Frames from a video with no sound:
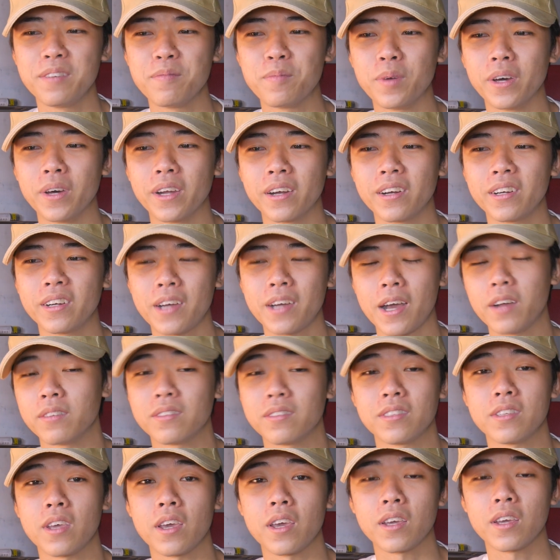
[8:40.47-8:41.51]
But I
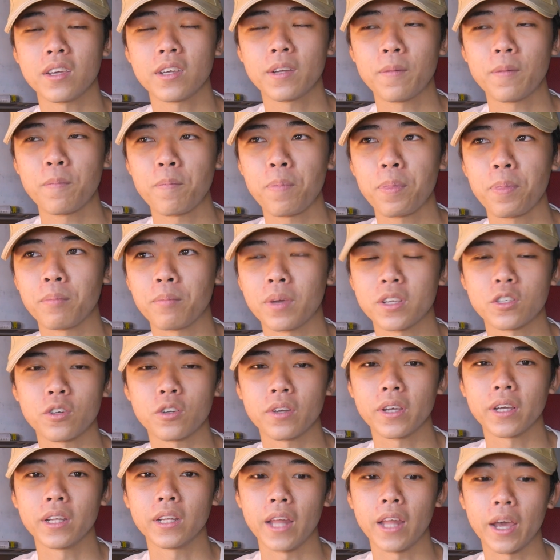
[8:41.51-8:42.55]
would say
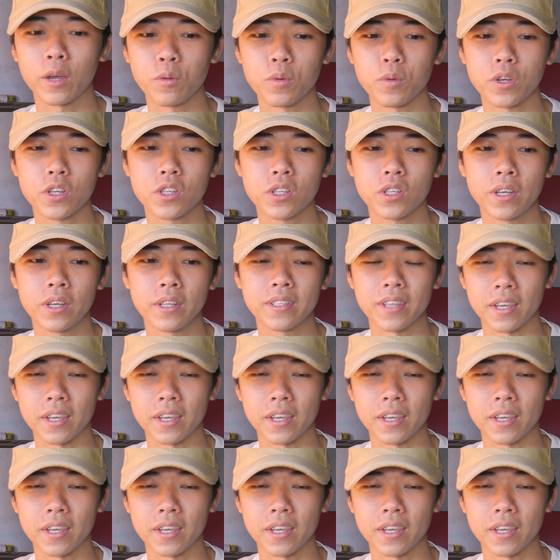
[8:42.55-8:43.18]
mastering a language